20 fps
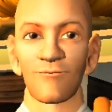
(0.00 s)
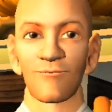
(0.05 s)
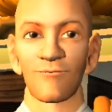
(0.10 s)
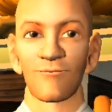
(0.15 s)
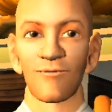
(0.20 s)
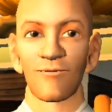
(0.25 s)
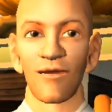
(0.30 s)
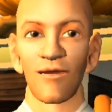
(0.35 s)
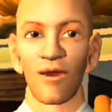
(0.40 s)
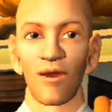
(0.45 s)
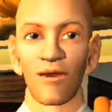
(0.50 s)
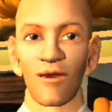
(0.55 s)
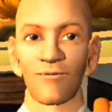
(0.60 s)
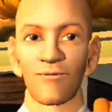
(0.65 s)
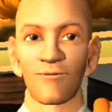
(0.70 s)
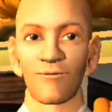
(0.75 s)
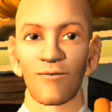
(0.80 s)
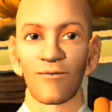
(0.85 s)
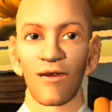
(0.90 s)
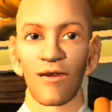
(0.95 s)
turn us
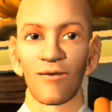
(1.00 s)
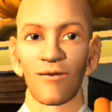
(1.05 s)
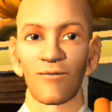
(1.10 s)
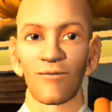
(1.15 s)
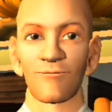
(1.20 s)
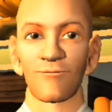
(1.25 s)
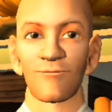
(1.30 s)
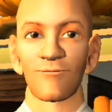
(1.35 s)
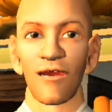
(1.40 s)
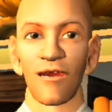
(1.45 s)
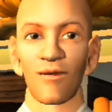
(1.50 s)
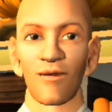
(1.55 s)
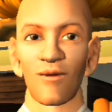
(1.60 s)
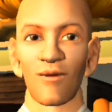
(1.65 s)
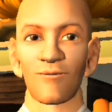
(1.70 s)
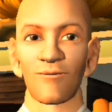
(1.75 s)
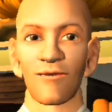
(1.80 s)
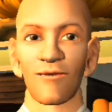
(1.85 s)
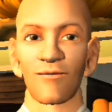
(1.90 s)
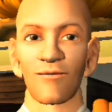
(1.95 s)
into some
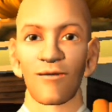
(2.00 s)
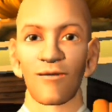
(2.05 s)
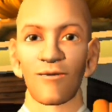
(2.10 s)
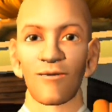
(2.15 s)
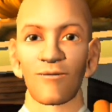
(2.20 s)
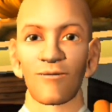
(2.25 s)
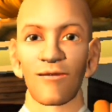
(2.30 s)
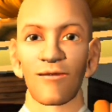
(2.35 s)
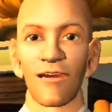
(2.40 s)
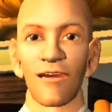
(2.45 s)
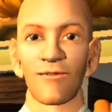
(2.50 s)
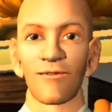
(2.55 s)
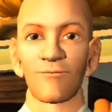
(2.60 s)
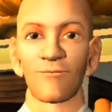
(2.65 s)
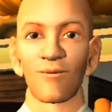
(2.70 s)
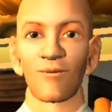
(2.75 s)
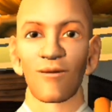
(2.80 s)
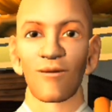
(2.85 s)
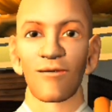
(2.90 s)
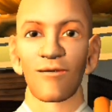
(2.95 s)
perfect version of ourselves
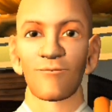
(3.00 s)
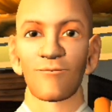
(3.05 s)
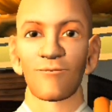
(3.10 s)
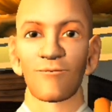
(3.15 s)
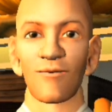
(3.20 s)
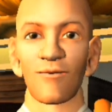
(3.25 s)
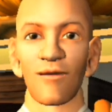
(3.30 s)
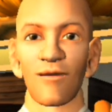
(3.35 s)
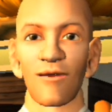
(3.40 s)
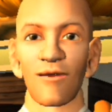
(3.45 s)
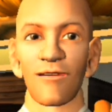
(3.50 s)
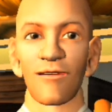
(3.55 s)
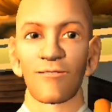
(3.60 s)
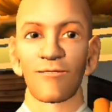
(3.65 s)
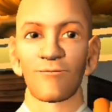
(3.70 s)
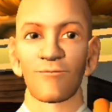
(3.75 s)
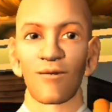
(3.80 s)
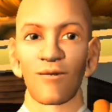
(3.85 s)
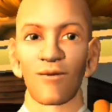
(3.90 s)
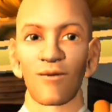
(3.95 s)
or to some perfectly
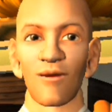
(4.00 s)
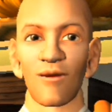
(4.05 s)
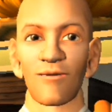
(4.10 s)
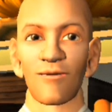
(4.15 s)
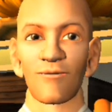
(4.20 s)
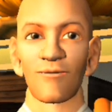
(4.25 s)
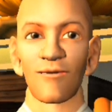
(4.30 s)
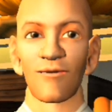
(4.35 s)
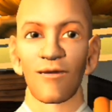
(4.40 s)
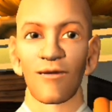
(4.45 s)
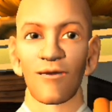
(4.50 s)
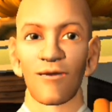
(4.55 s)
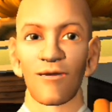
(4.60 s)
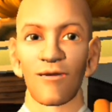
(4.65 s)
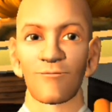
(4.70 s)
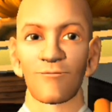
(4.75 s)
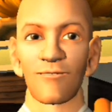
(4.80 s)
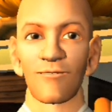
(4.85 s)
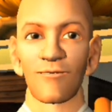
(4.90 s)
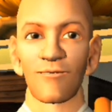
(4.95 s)
spiritual
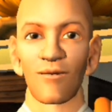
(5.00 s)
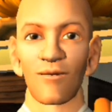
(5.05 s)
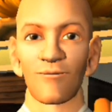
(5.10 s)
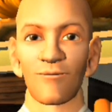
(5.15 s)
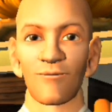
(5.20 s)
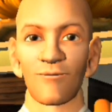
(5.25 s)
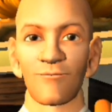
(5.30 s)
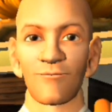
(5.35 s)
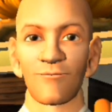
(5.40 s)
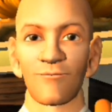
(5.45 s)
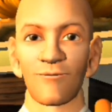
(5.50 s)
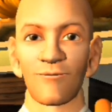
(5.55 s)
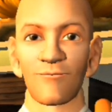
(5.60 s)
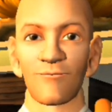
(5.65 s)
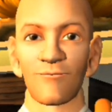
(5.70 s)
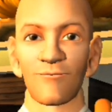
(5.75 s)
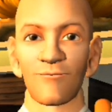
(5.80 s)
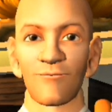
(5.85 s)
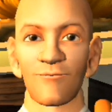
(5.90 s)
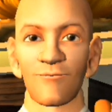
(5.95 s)
Zen person.
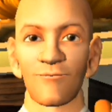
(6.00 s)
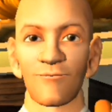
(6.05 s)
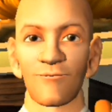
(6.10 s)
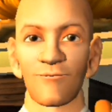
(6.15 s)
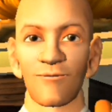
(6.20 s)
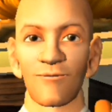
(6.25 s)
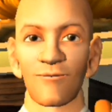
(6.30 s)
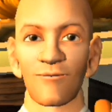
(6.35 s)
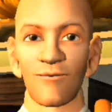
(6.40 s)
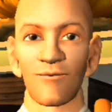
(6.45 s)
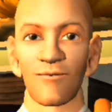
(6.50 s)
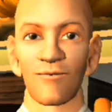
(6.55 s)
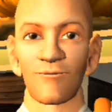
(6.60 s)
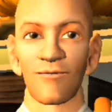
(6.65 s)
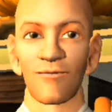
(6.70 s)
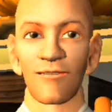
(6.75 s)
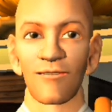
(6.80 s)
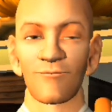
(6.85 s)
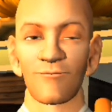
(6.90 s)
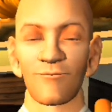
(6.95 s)
That doesn't
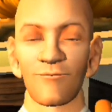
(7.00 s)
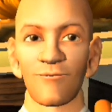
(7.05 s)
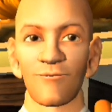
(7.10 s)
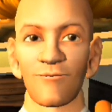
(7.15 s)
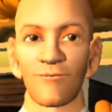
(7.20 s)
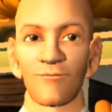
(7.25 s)
really happen.